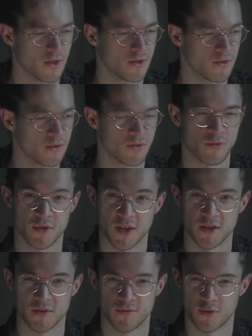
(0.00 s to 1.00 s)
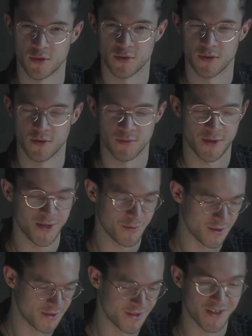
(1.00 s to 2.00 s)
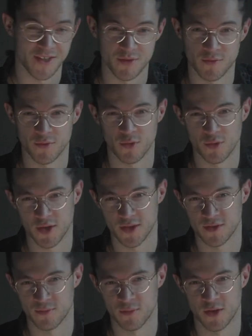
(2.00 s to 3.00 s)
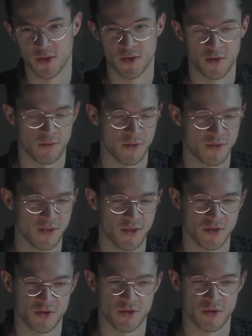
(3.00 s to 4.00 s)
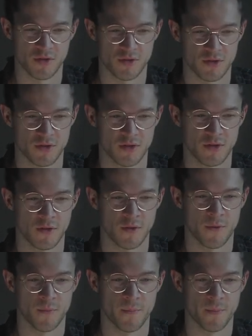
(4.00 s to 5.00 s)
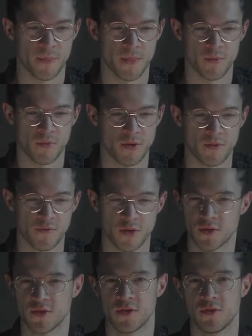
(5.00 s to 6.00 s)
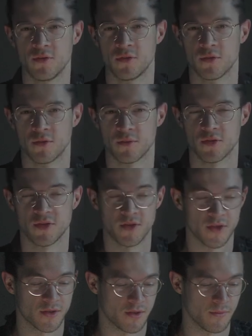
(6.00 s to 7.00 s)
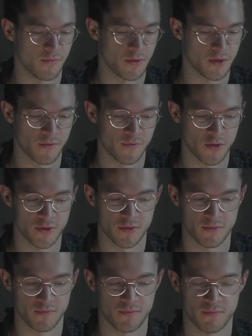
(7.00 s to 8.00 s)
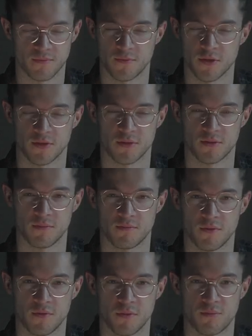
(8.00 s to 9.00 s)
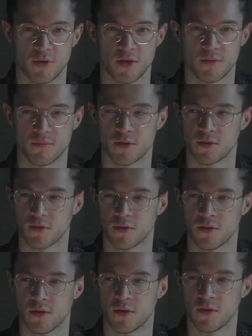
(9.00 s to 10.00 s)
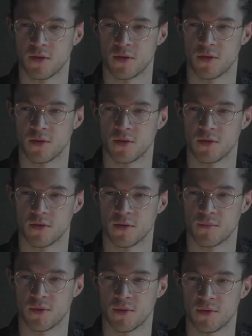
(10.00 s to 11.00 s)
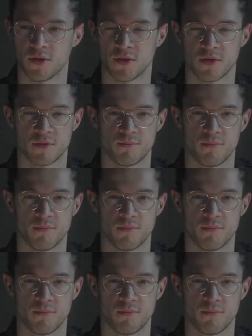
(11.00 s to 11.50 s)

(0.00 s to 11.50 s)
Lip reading: just all kinds of wrong. But anyways, it ends with an orgasm, whereas eating chocolate, what the fuck does it do? Because it does something, it fucks with your brain, but apparently it's